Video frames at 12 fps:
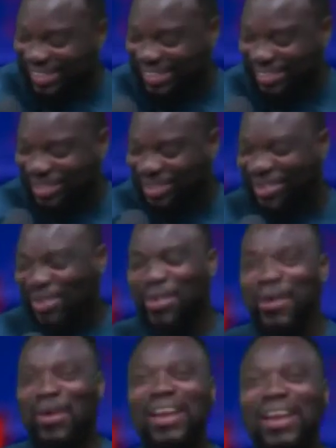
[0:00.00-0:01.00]
So
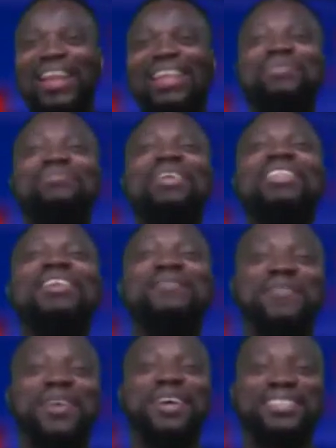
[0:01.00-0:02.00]
let's be the
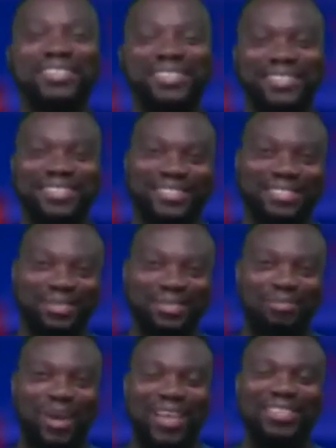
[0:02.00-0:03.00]
first
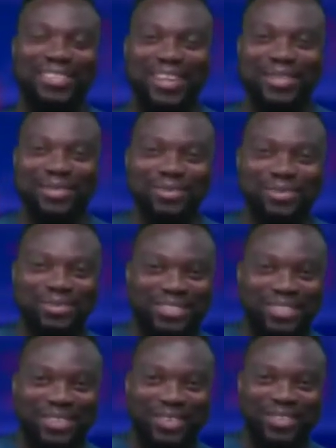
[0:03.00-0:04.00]
place that you,
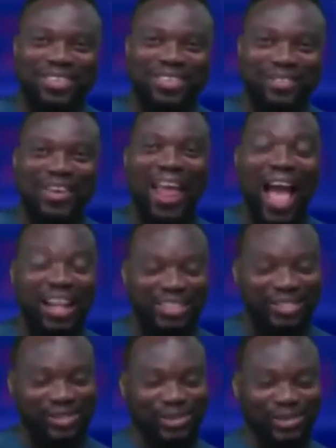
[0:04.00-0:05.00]
you know,
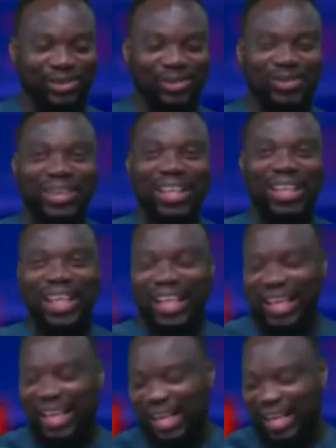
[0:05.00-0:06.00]
react to
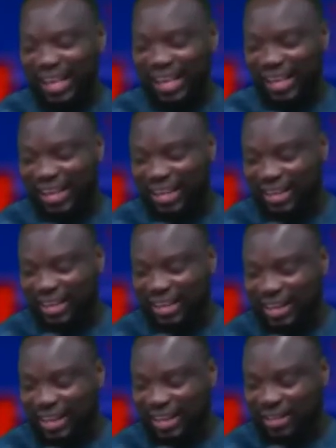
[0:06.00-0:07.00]

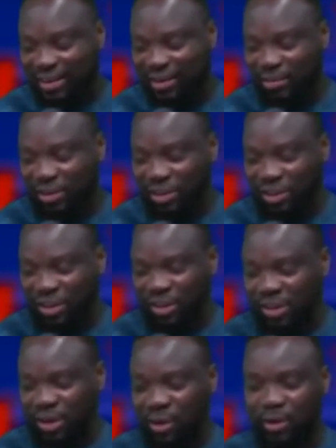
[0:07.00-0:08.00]
the Electoral
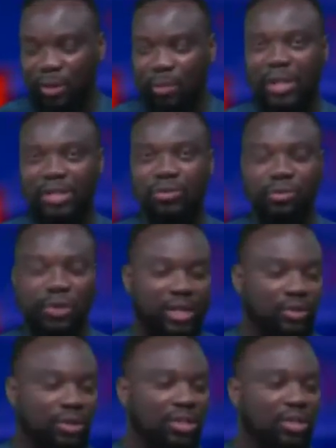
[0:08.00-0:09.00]
Commissioner, or the party will
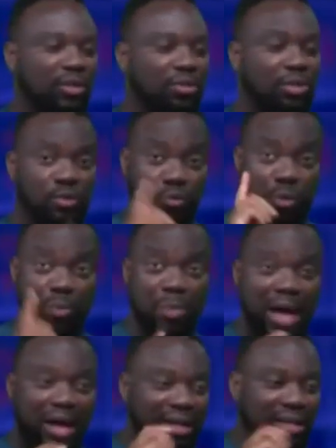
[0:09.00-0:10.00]
react to the Electoral Commissioner. So we'll be
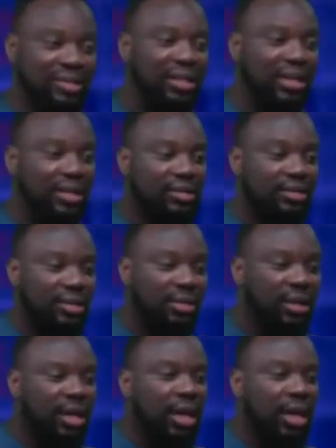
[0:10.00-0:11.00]
back. Let's take a
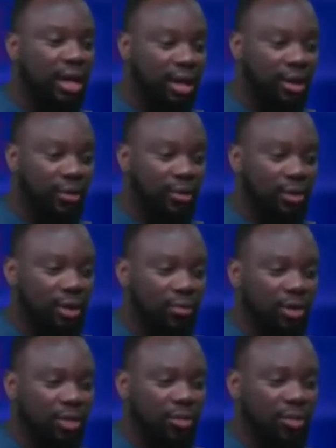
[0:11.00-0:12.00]
listen, and then we'll talk
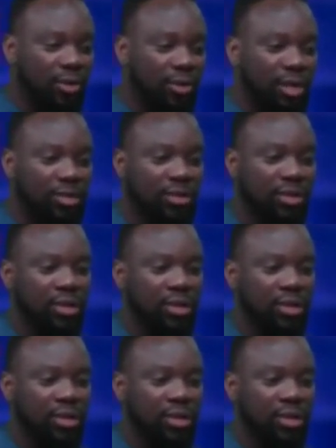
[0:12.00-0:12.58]
about it when we get to the